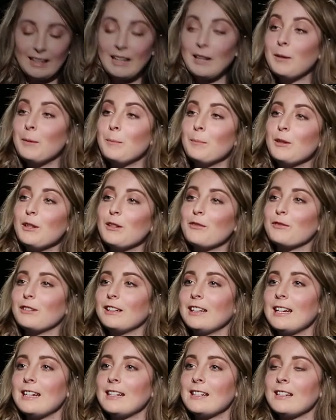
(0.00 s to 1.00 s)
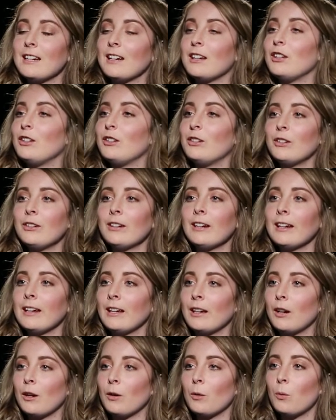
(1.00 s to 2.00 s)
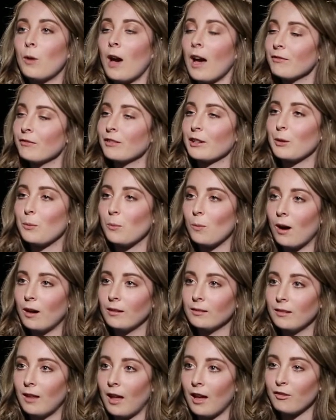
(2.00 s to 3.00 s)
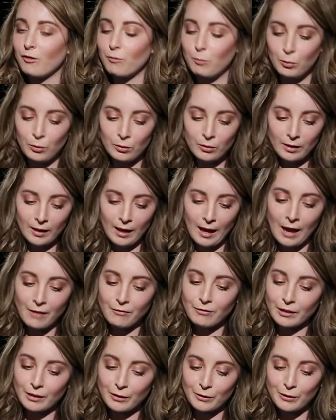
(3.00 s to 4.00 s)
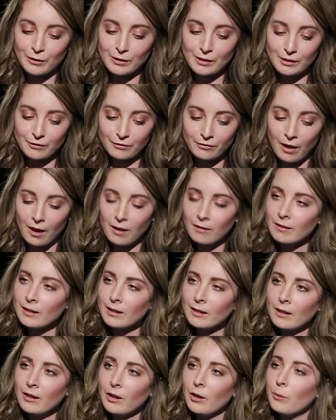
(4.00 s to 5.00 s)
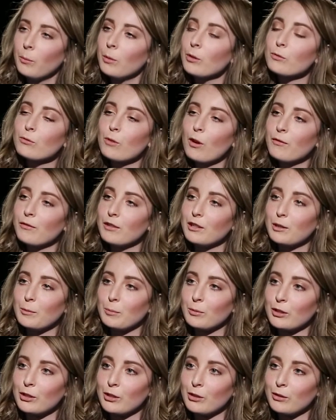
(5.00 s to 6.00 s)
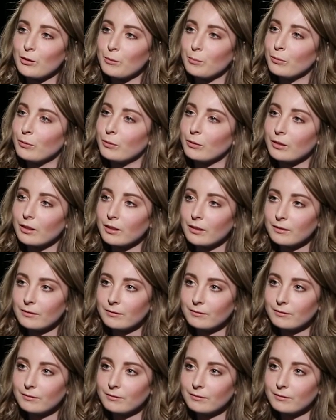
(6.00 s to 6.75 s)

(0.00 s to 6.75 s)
Kym, you've released a unique African wildlife book, Africa on Safari. What drove you to produce a book?